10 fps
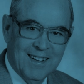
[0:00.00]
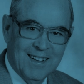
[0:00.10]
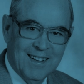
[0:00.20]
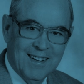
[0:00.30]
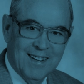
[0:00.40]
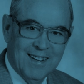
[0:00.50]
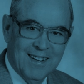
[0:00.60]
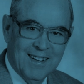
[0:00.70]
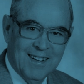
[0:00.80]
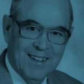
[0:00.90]

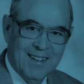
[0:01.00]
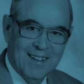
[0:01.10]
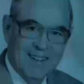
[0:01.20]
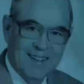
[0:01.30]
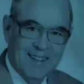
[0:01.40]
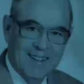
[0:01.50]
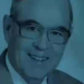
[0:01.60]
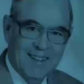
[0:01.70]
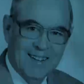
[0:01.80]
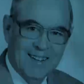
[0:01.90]

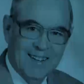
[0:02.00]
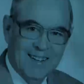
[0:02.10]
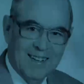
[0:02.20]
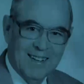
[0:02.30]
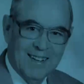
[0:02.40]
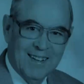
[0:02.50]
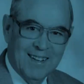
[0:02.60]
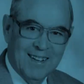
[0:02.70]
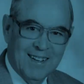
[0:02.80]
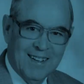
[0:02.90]

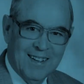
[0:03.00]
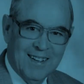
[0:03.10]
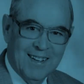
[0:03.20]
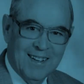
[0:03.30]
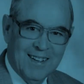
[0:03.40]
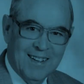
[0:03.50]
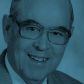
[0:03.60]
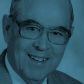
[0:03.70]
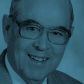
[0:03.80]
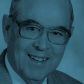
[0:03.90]

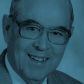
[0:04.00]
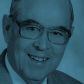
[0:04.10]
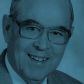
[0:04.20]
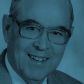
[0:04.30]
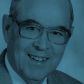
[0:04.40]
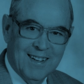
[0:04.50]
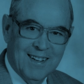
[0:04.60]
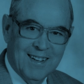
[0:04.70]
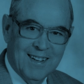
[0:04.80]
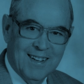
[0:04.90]

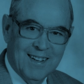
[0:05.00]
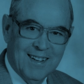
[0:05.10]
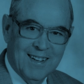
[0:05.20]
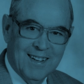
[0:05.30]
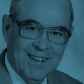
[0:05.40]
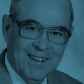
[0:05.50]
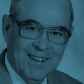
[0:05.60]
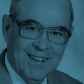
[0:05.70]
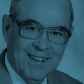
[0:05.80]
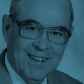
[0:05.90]

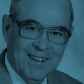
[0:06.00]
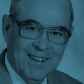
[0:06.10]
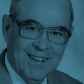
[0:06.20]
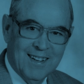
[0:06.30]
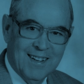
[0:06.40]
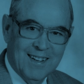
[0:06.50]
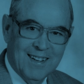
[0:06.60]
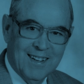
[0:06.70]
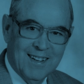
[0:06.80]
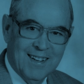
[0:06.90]

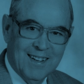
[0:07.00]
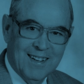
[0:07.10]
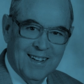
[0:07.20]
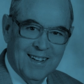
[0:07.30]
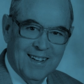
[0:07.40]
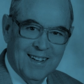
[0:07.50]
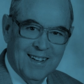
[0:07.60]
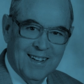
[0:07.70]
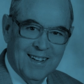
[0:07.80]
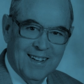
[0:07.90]
[no speech]